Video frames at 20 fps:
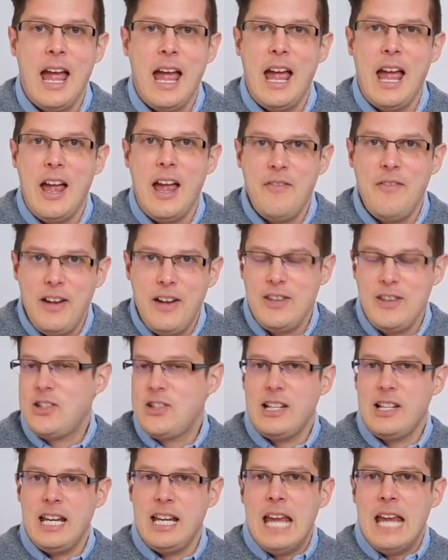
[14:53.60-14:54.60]

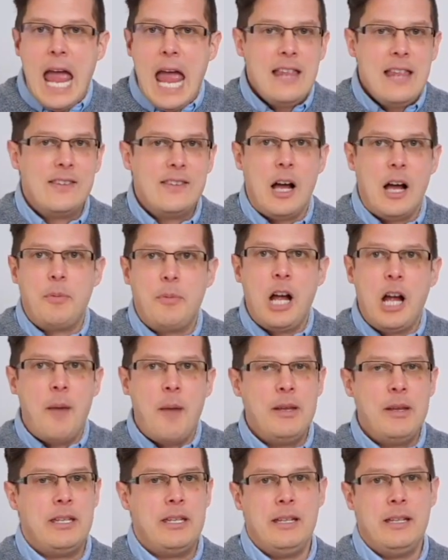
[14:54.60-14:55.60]
Eventually, he ends up coming
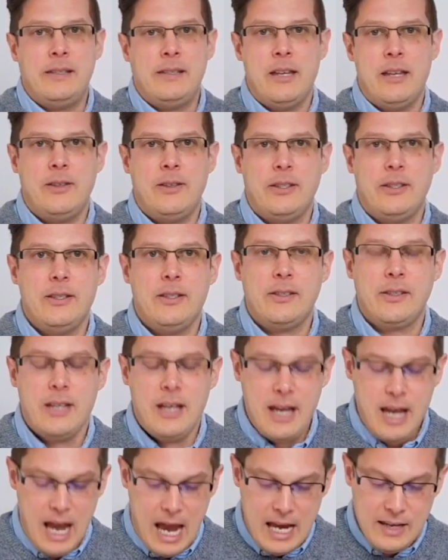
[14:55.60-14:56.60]
to his senses
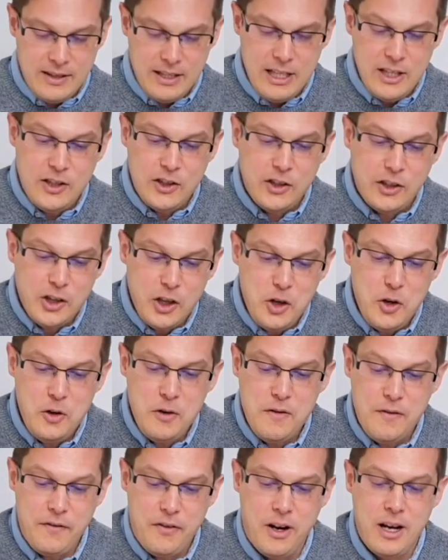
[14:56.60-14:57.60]
as he soon
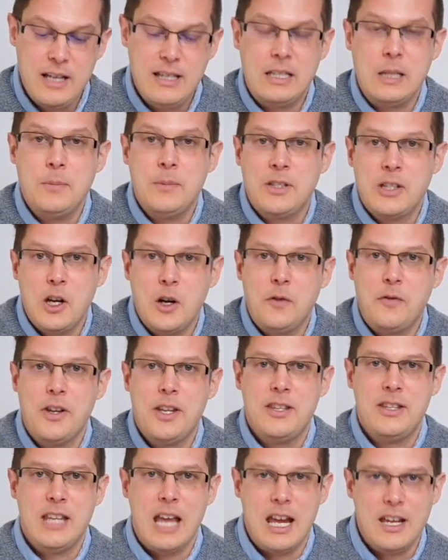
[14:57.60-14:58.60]
finds himself
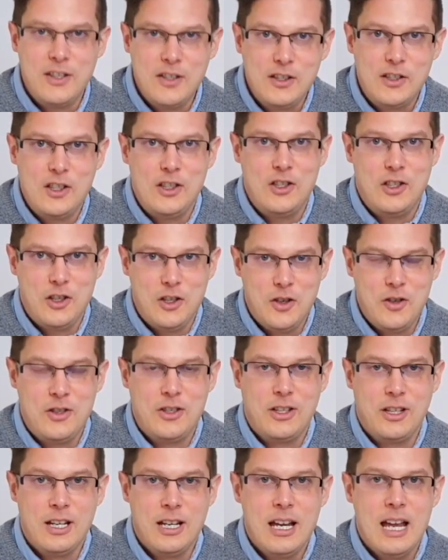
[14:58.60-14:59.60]
destitute
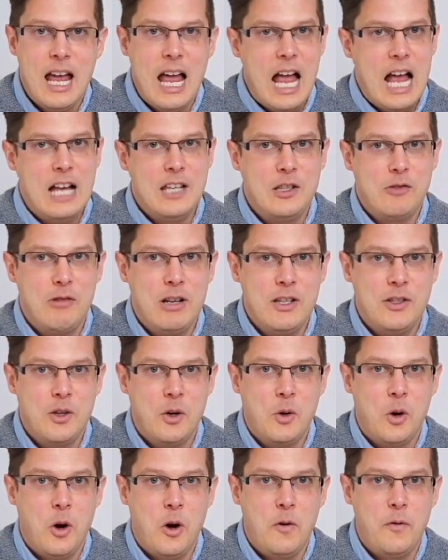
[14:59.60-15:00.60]
as a
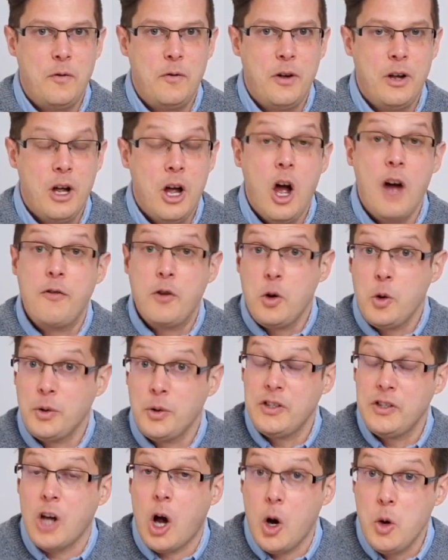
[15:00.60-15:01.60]
result of course,
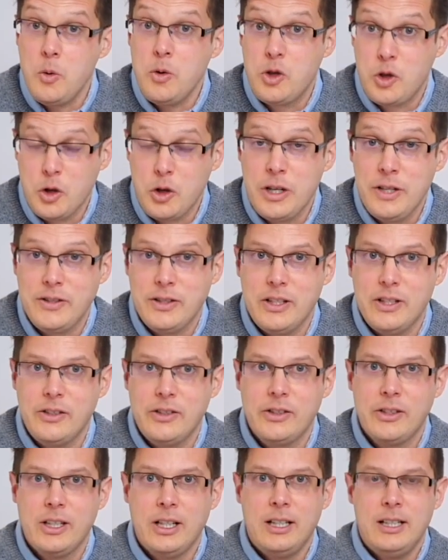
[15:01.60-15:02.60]
own
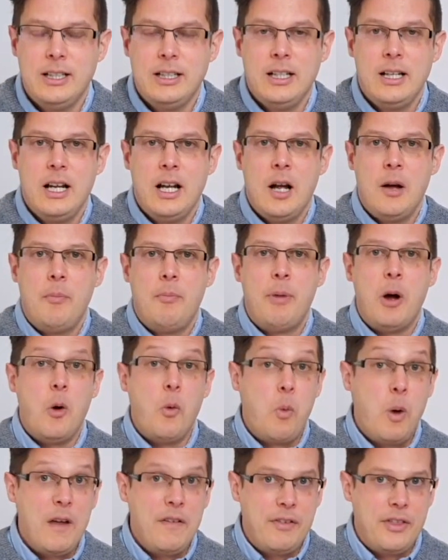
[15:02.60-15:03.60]
choices, but
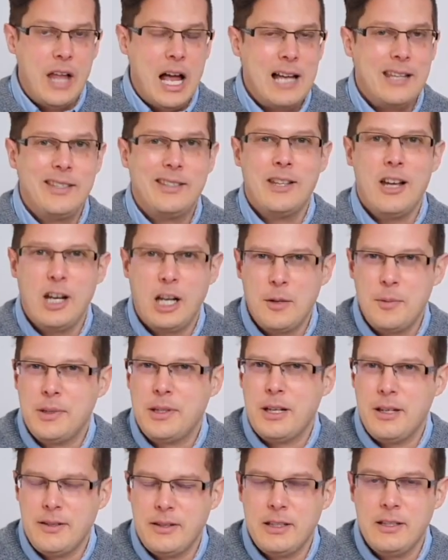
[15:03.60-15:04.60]
with that,
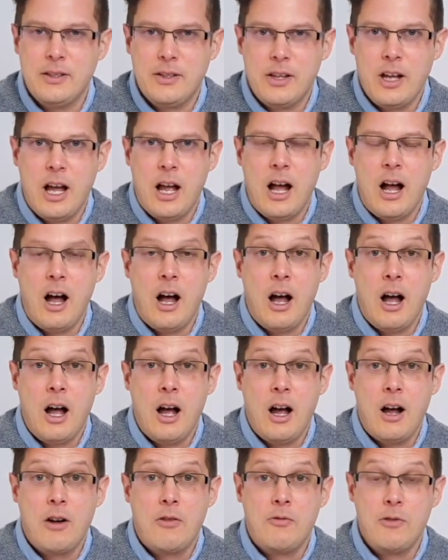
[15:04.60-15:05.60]
circumstances that are
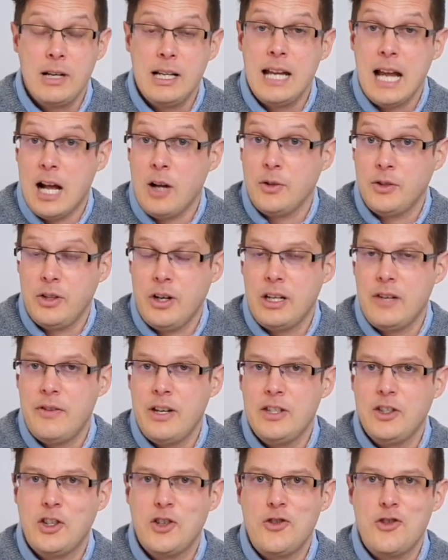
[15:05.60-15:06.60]
really outside of
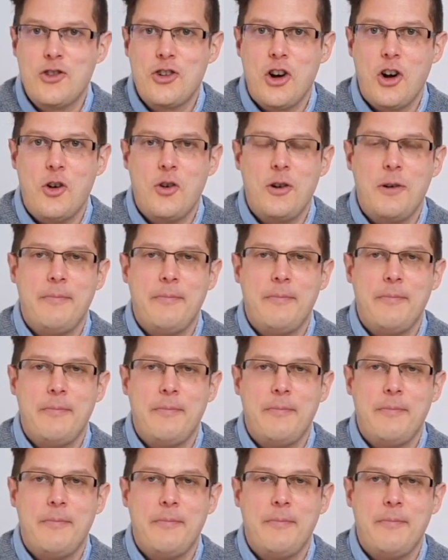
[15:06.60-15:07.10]
his control.